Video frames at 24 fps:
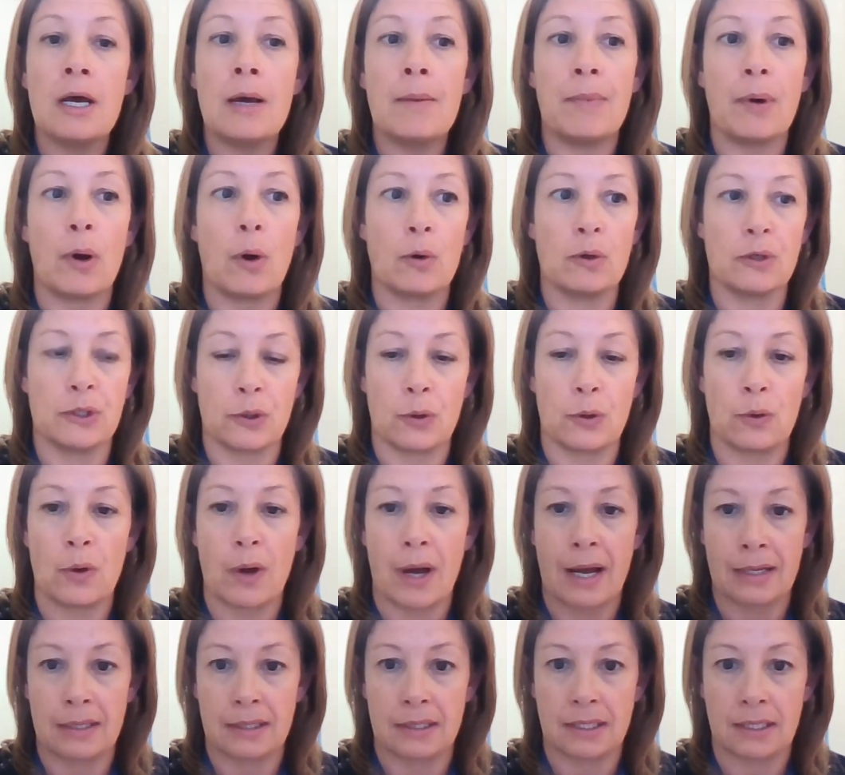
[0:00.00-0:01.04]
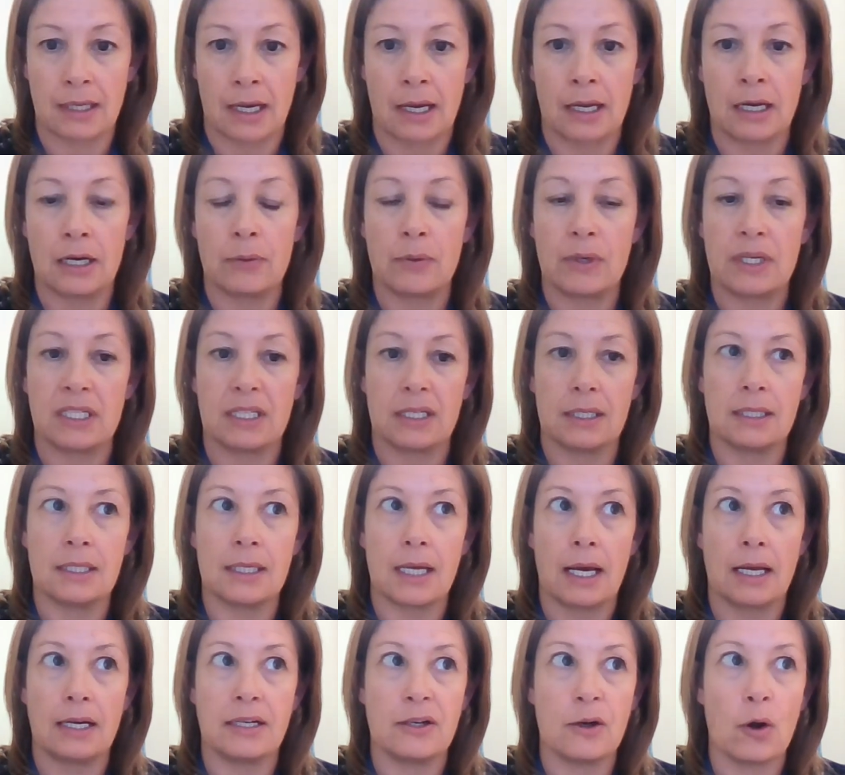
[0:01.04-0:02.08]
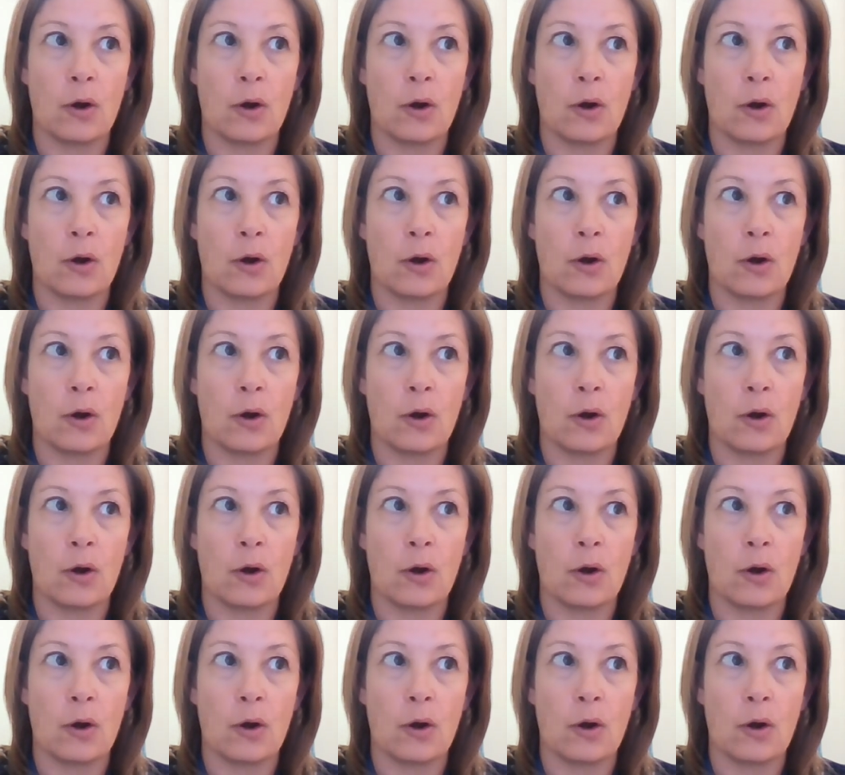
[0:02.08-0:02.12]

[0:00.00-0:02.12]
but also, as Louisa said,